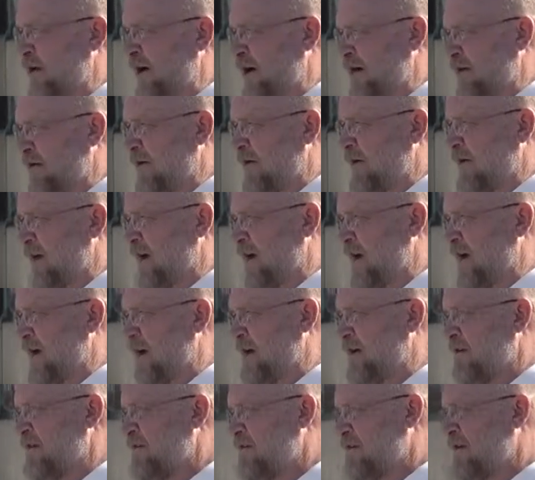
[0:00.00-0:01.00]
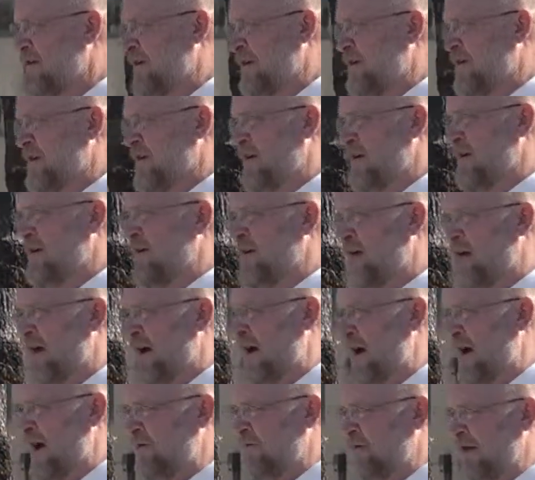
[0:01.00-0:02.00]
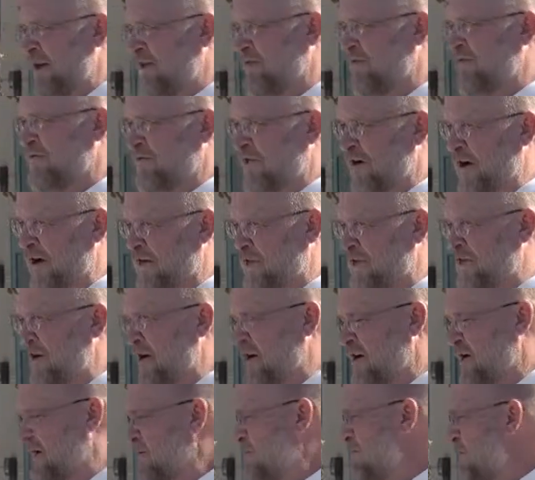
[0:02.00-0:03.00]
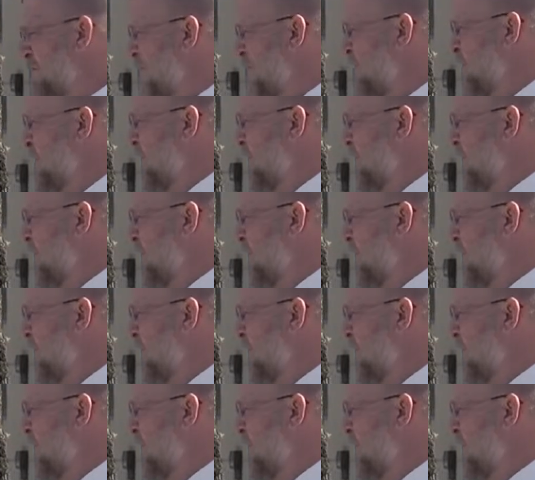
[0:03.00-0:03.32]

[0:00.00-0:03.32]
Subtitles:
railroad again. I went to Fresno, because